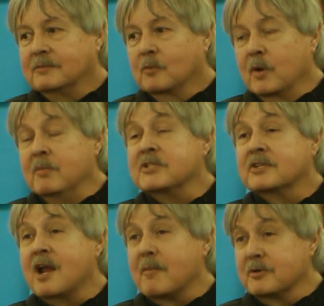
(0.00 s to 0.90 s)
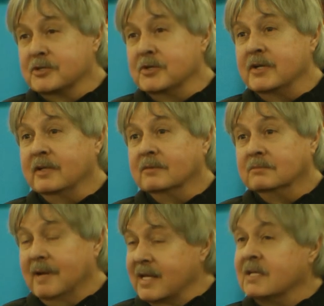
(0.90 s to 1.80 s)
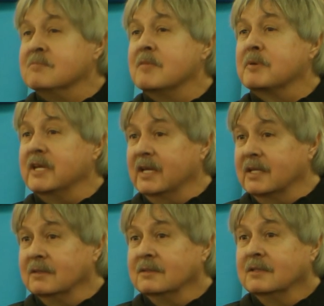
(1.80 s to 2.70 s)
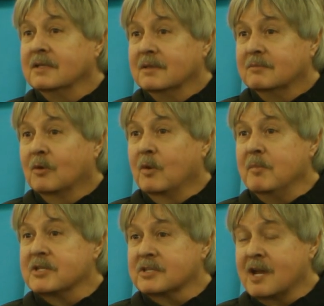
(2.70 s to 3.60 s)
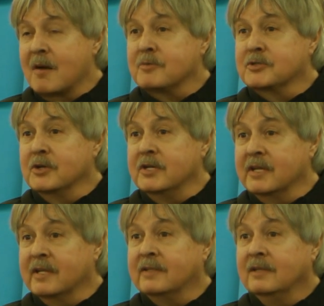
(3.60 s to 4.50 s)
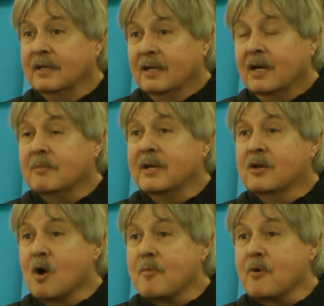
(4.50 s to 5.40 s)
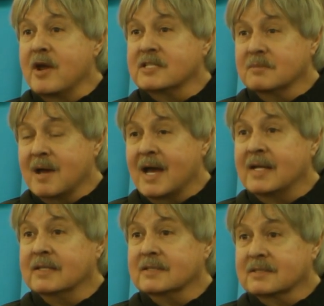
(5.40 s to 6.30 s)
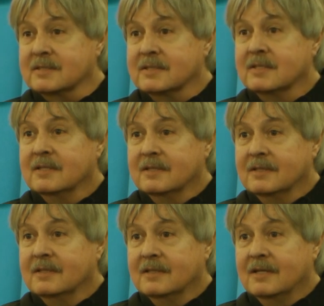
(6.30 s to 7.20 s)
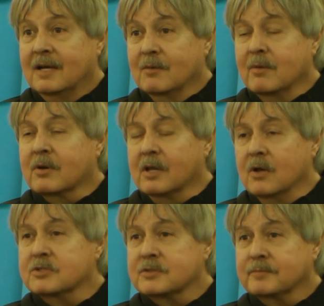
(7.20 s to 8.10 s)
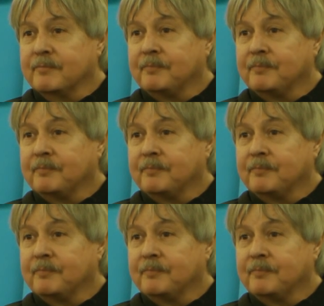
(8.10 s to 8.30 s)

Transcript: We missed an opportunity. It may come up again, but we missed an opportunity to get a big corporation behind us. And we were close.